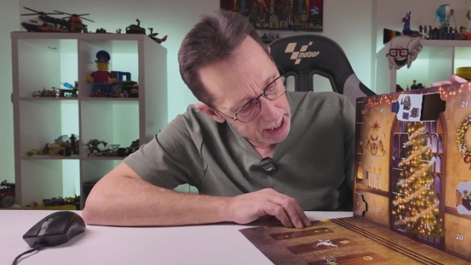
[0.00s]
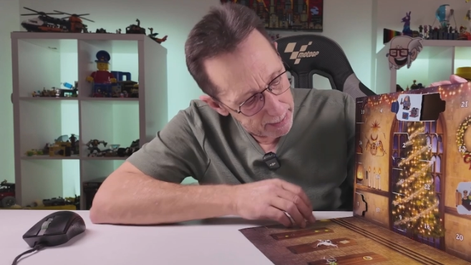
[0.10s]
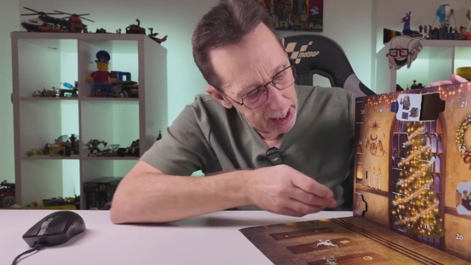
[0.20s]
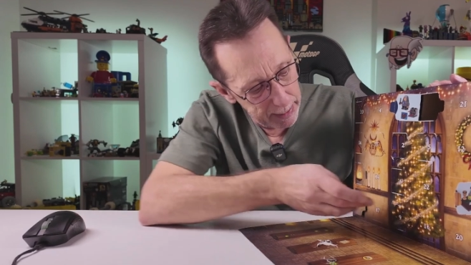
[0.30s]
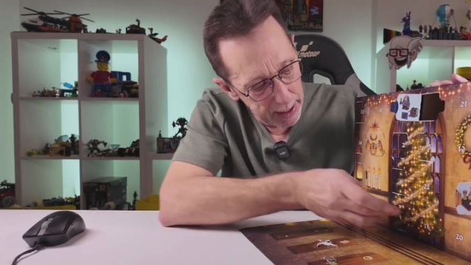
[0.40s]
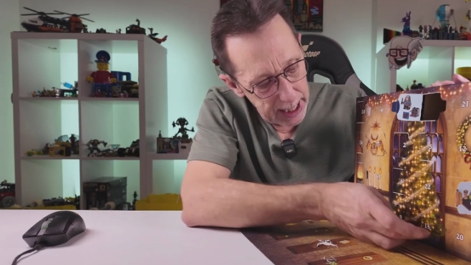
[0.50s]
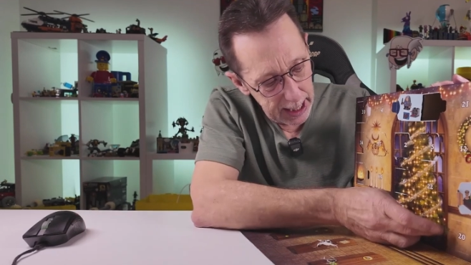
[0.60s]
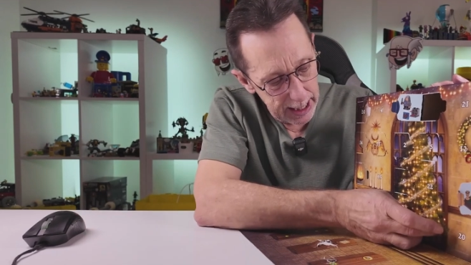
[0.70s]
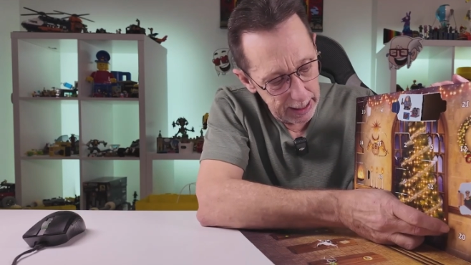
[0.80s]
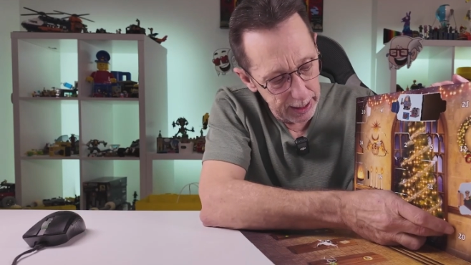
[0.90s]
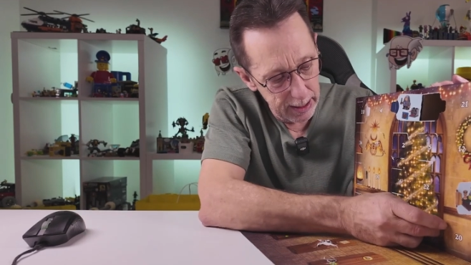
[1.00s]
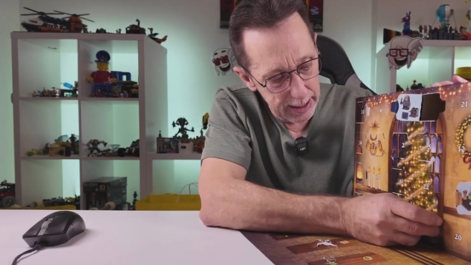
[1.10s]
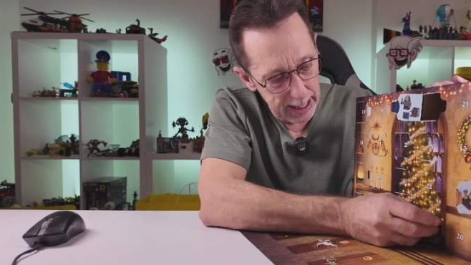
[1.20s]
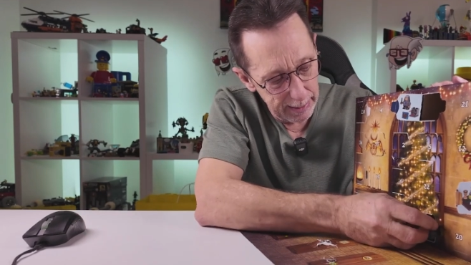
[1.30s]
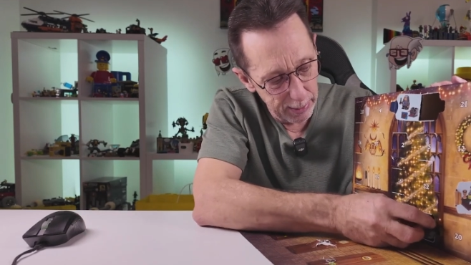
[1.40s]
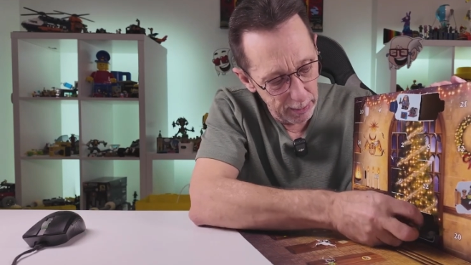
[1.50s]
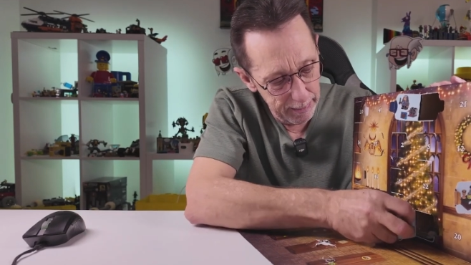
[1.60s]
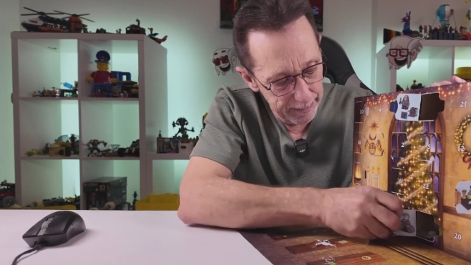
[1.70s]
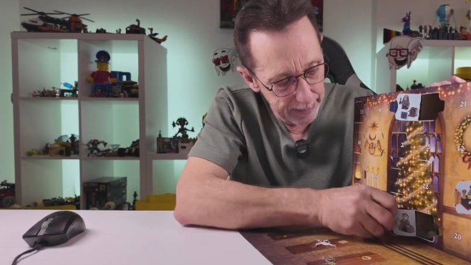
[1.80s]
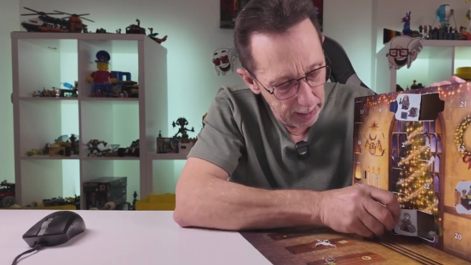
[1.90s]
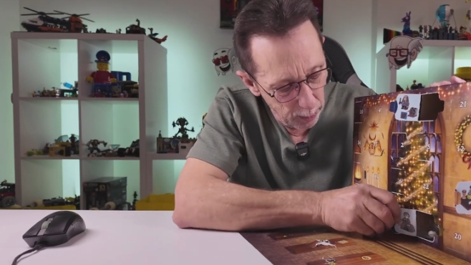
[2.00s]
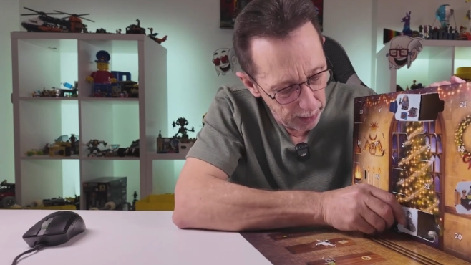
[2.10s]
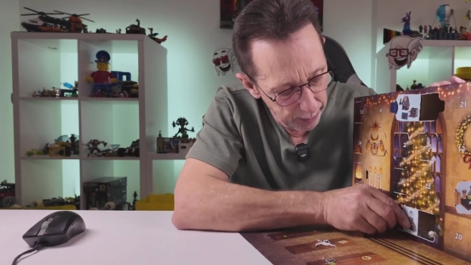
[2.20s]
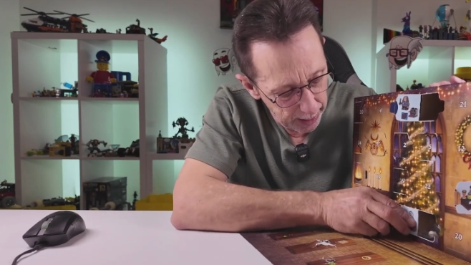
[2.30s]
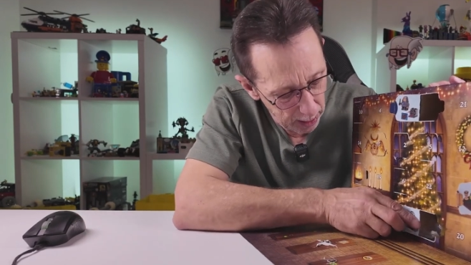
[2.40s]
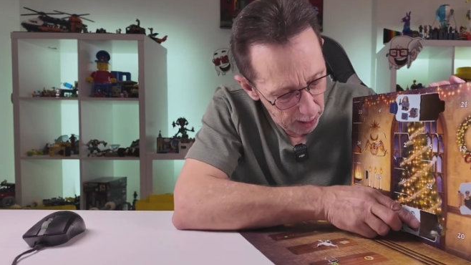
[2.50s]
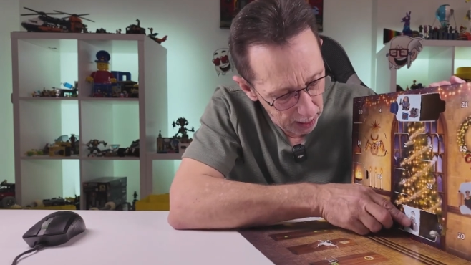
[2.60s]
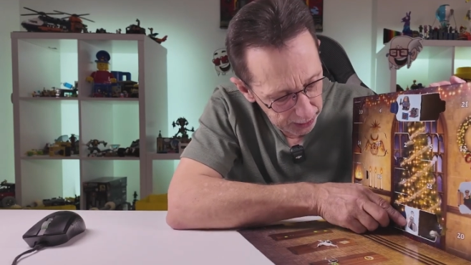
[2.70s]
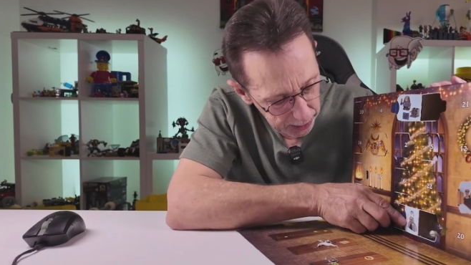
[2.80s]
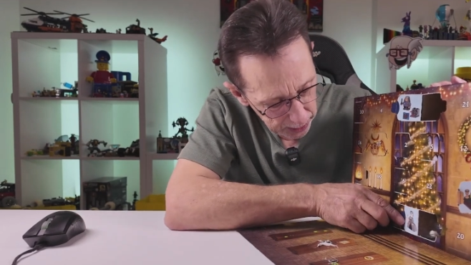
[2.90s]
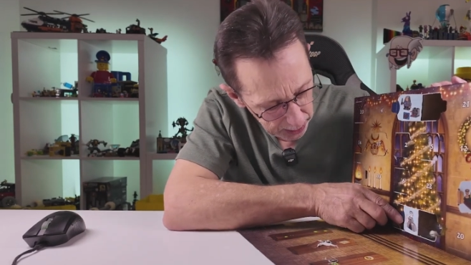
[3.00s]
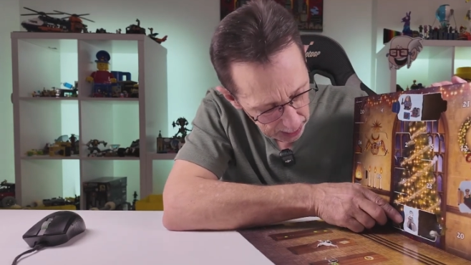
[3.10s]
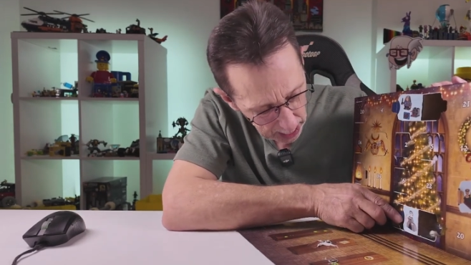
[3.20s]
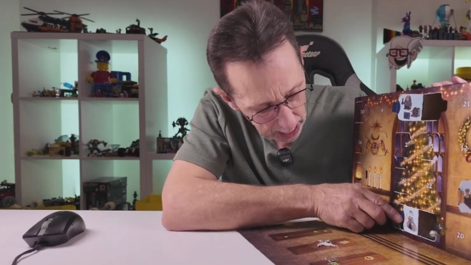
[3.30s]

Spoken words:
There we go, down the bottom. What have we got?